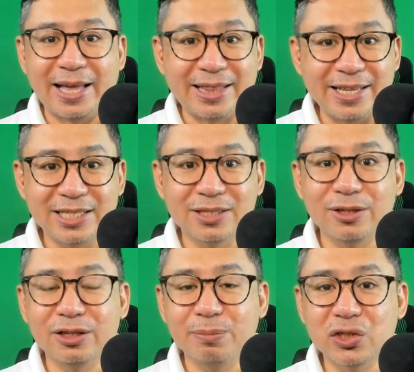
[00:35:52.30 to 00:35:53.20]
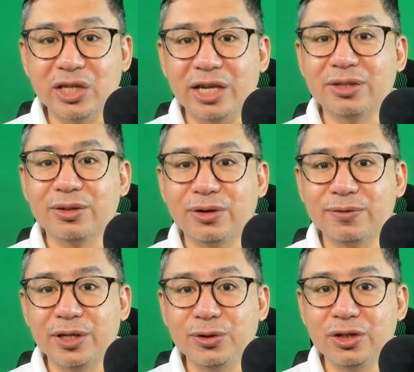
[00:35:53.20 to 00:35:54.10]
at least 30%
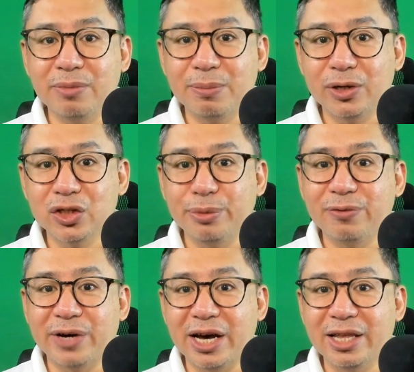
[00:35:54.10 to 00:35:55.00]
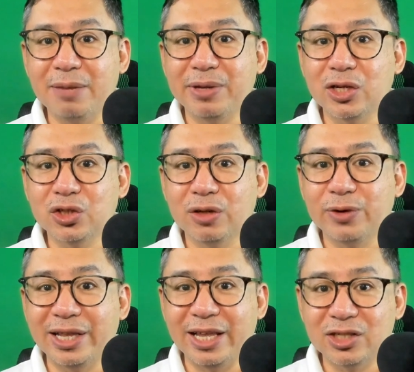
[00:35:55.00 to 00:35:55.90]
of the union members may file a
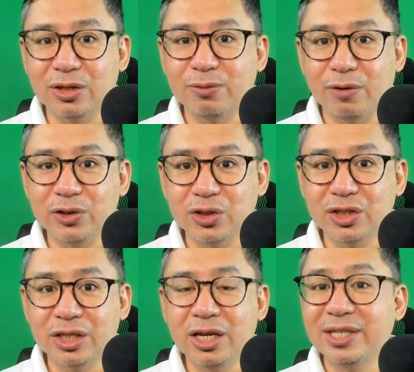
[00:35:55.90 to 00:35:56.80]
petition for election of officers